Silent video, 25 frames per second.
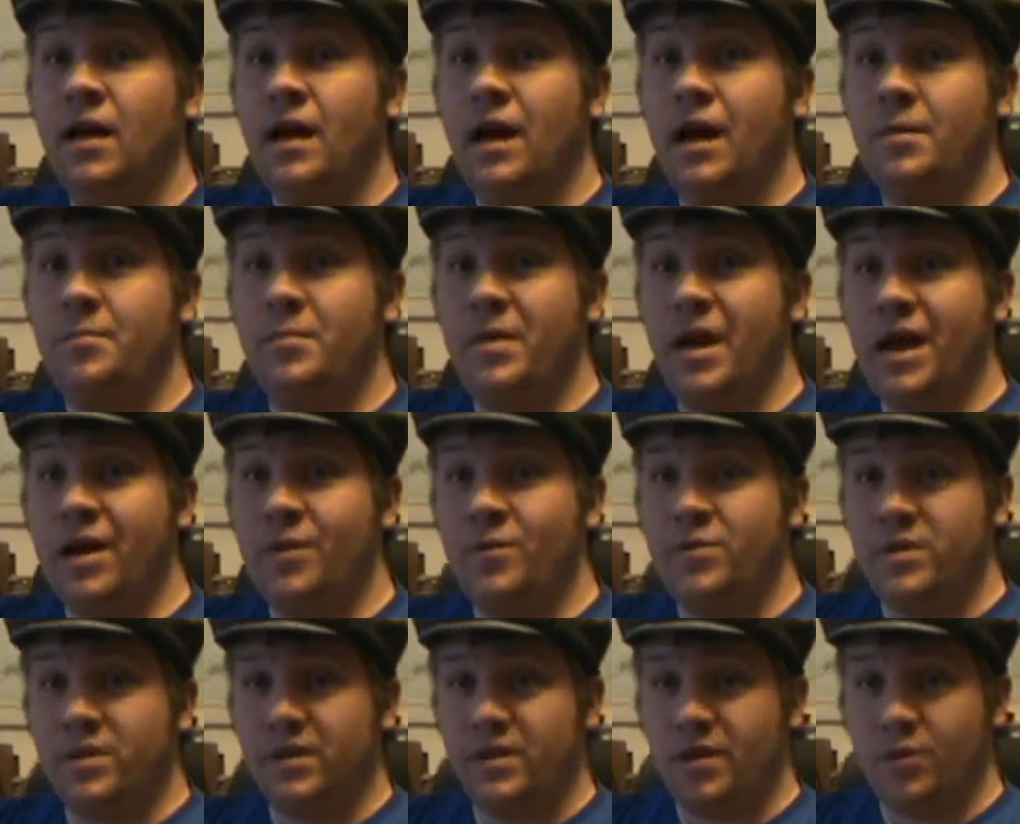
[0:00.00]
I'm
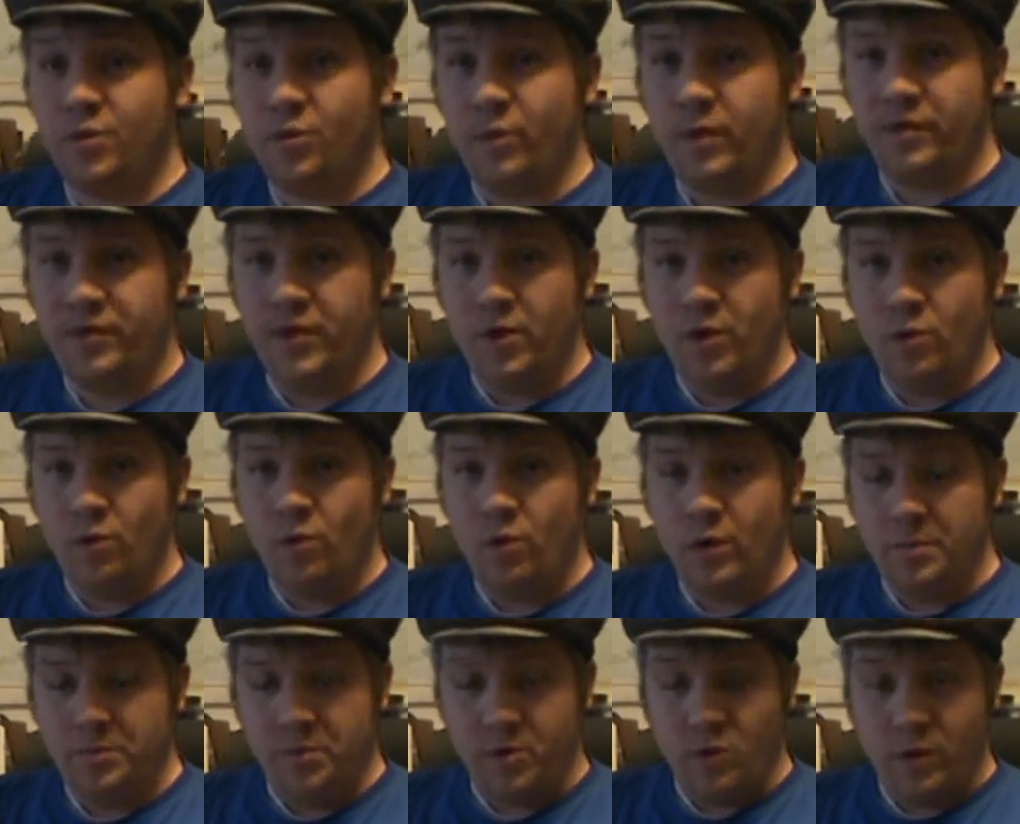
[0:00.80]
back with another
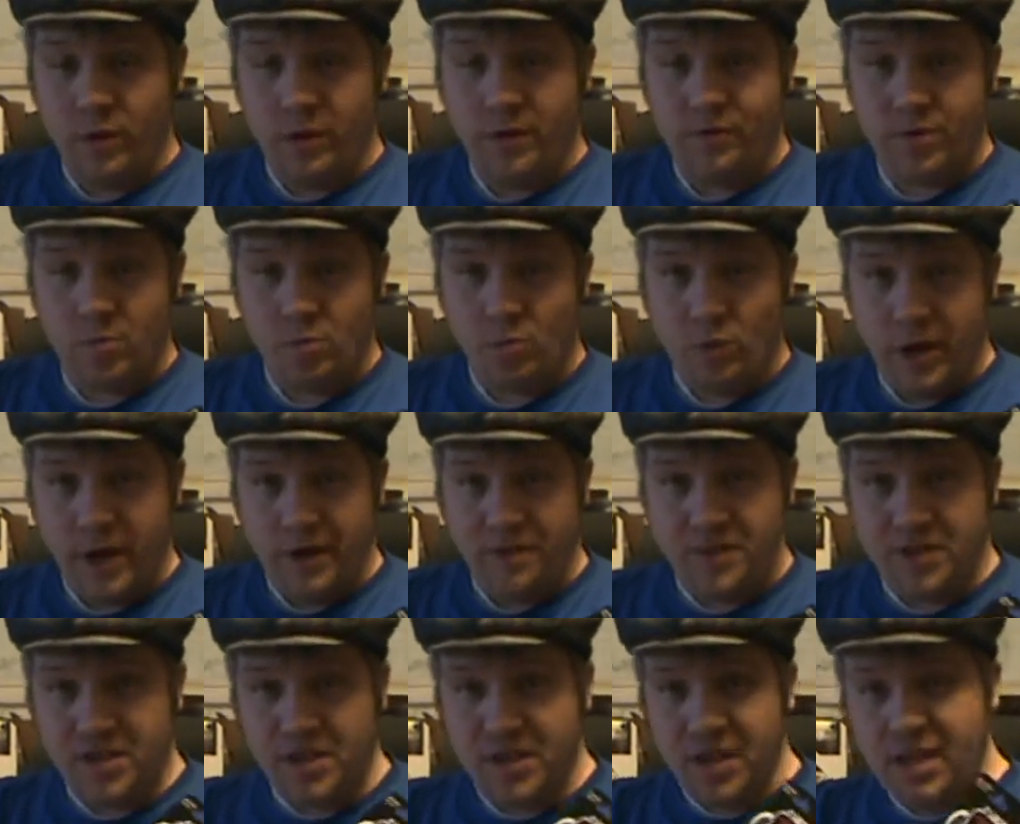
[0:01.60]
review I'm doing from
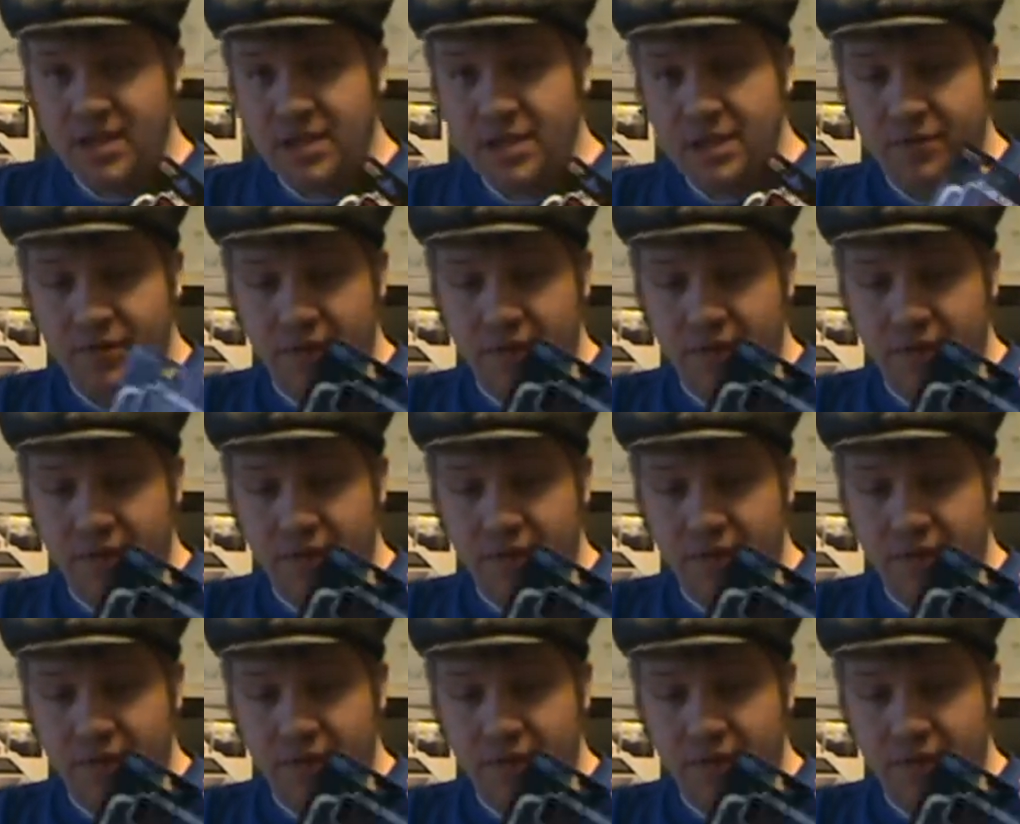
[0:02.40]
Wave 6 of